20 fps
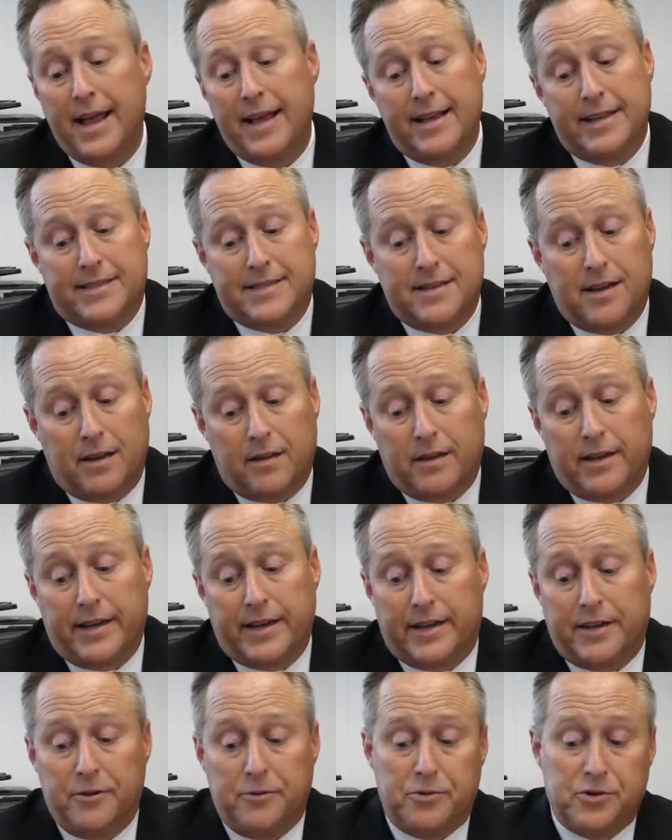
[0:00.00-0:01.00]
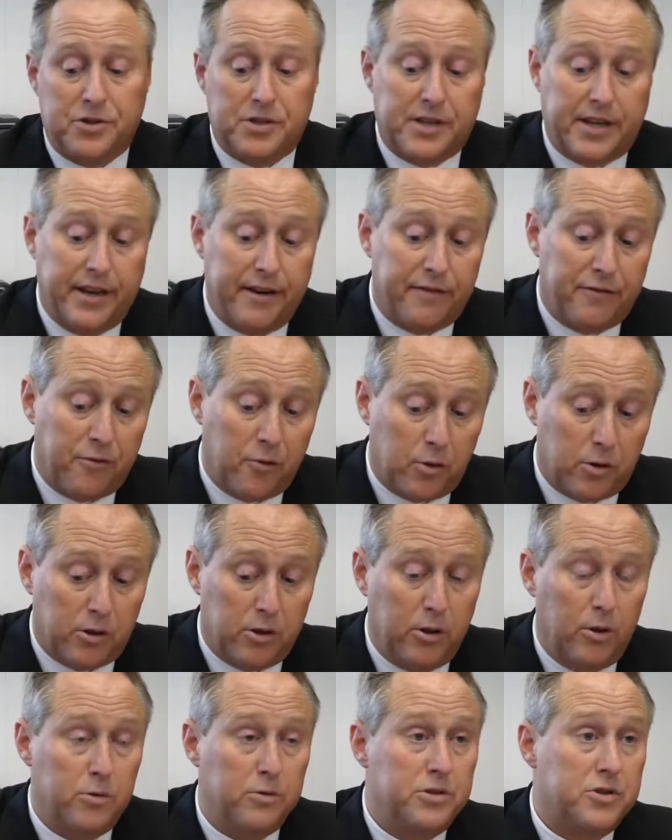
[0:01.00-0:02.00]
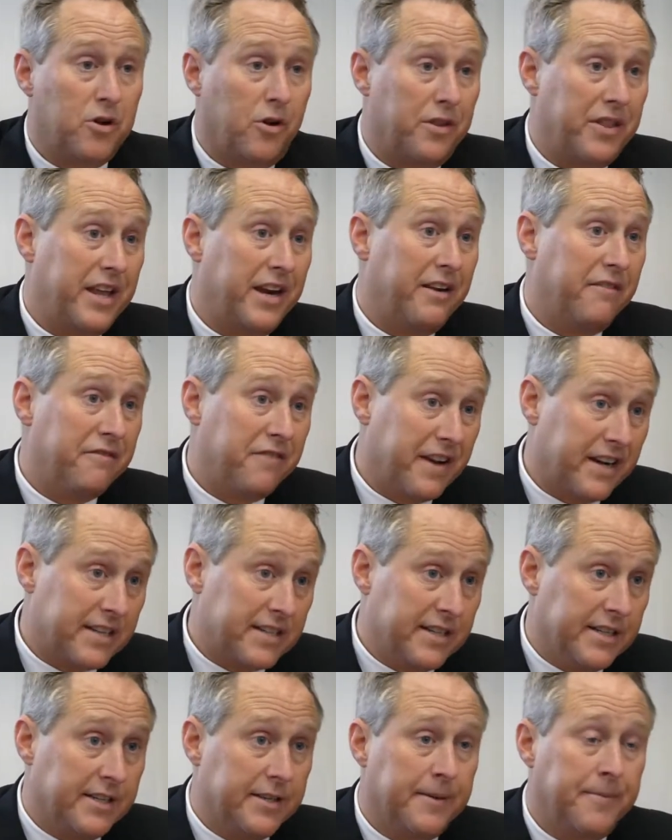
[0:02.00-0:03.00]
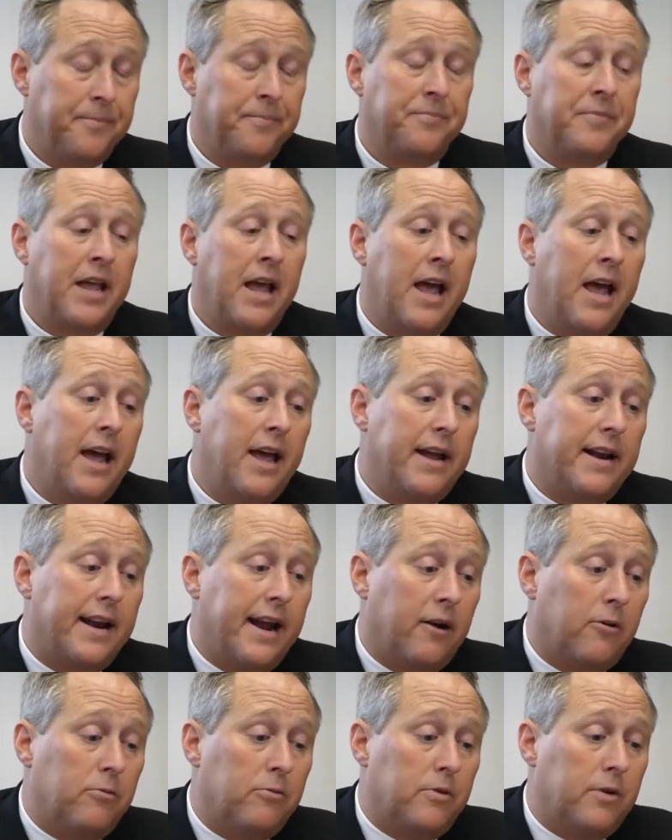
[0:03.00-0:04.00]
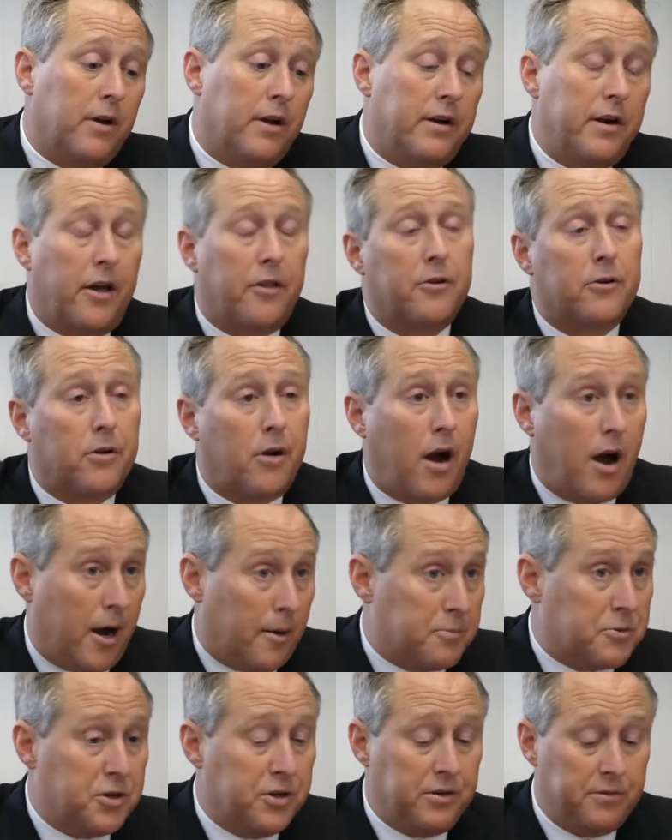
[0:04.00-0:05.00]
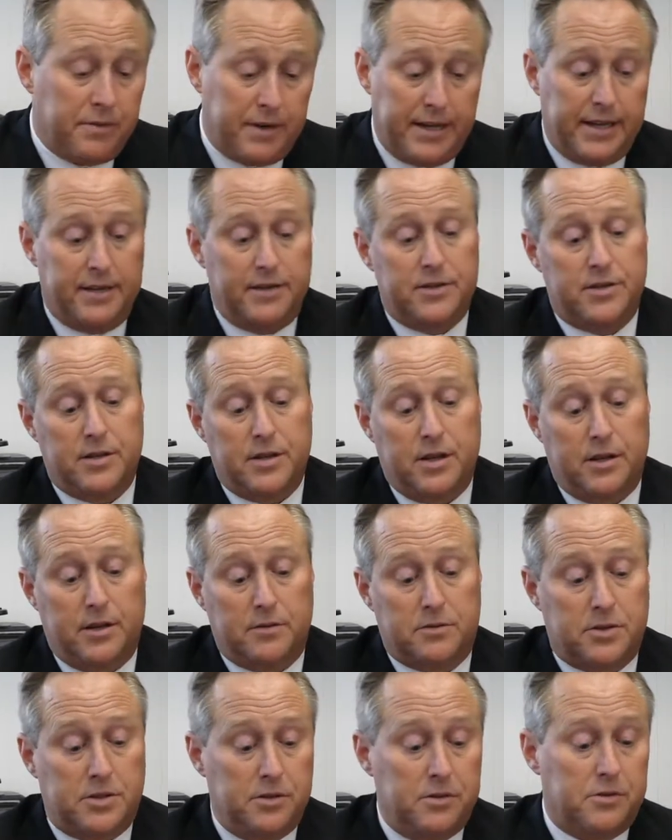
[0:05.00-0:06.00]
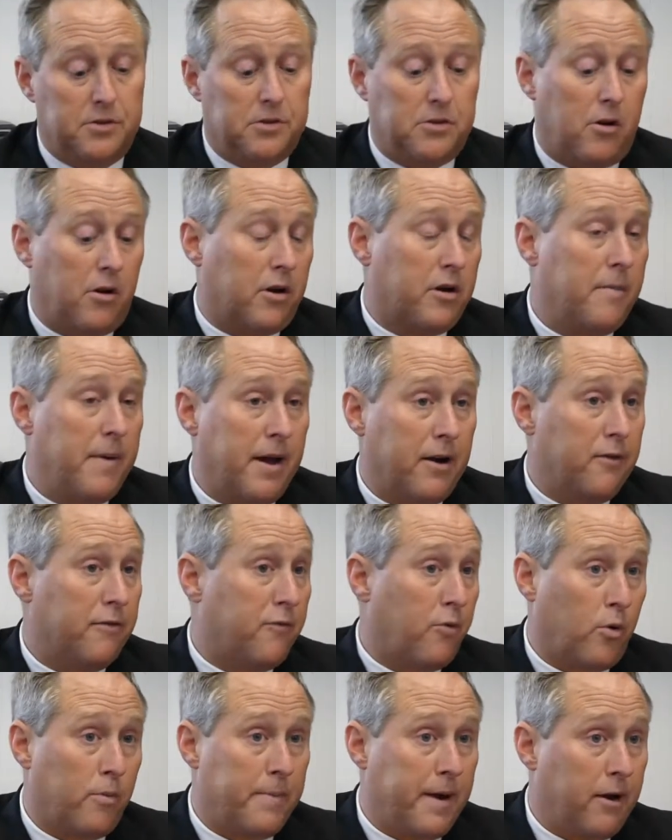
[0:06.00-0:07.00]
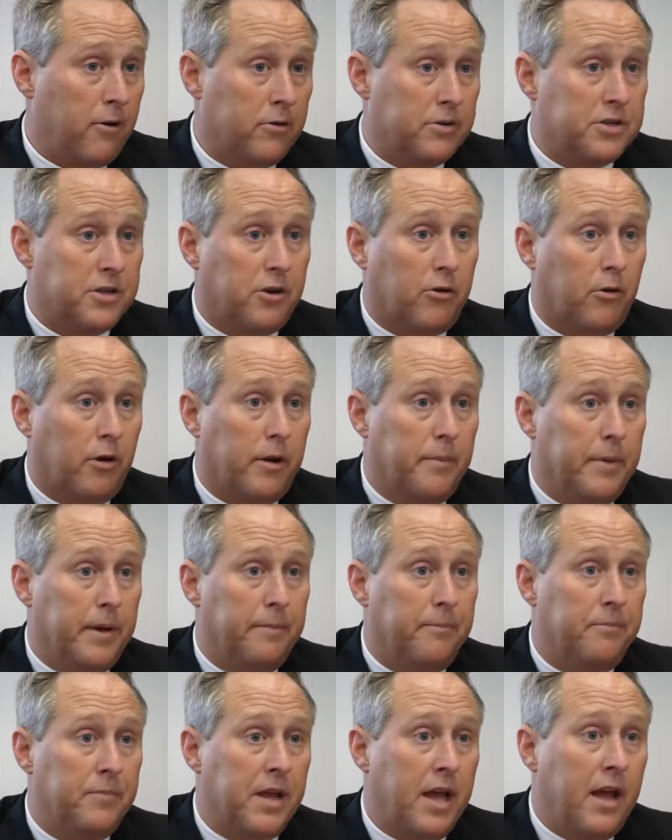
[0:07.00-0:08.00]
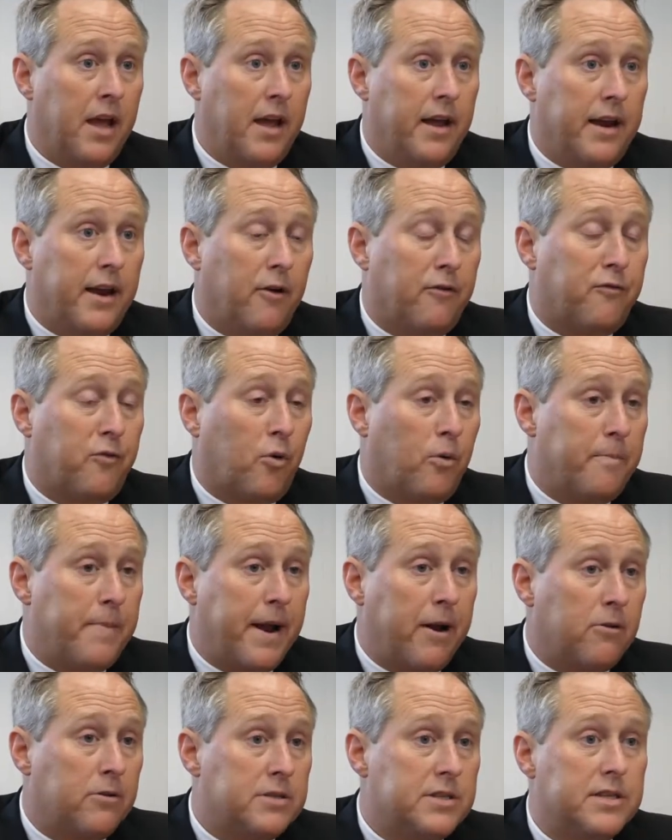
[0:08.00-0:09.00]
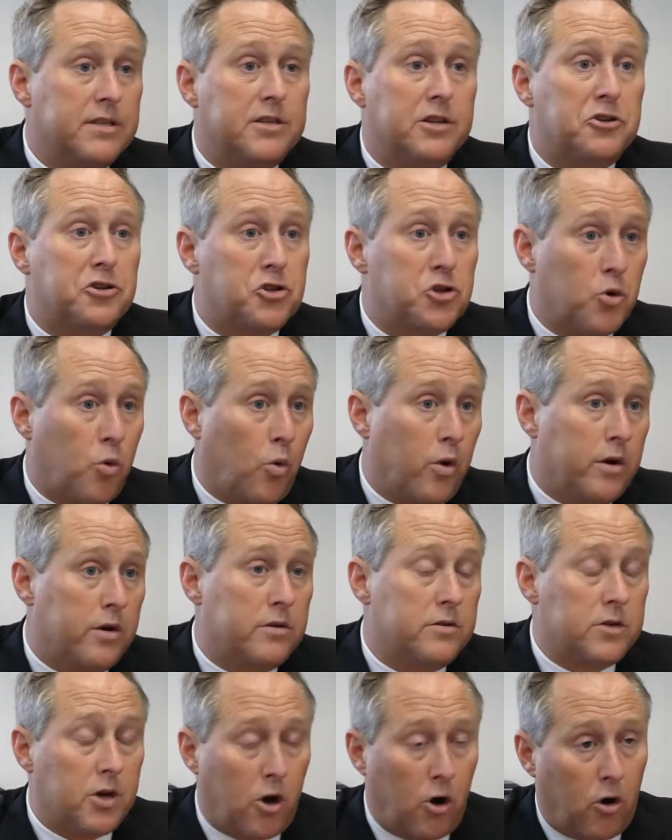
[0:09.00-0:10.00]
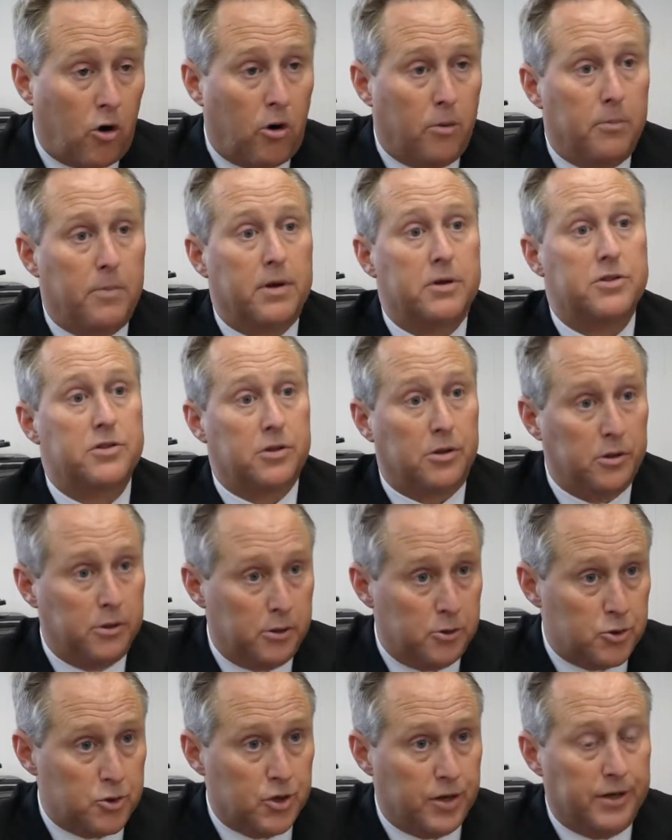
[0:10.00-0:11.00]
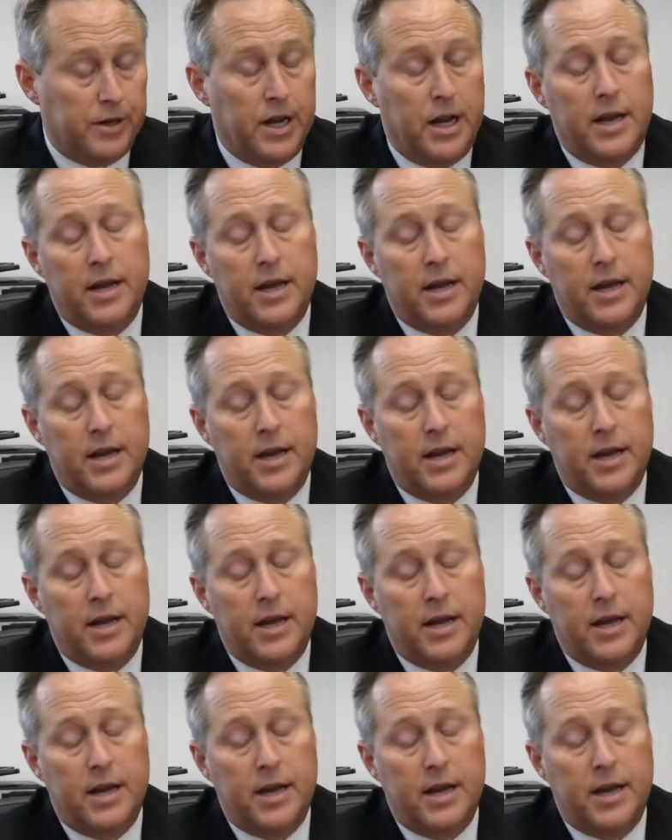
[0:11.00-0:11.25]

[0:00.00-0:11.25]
It's not like you just get foreclosed on and evicted. Now, another option is uh, to talk about a forbearance agreement. Now, forbearance is a short-term solution.